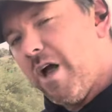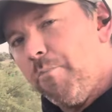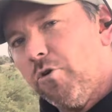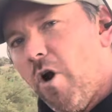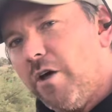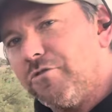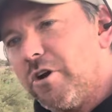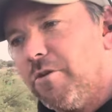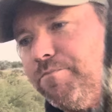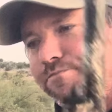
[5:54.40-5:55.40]
couple cross
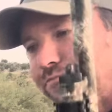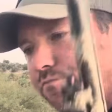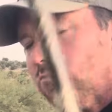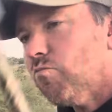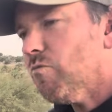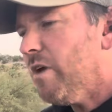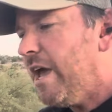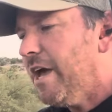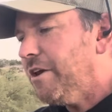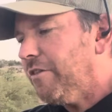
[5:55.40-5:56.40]
here.
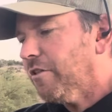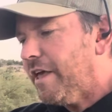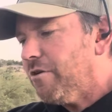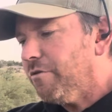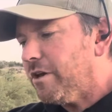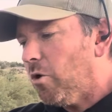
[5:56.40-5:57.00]
And in the later video,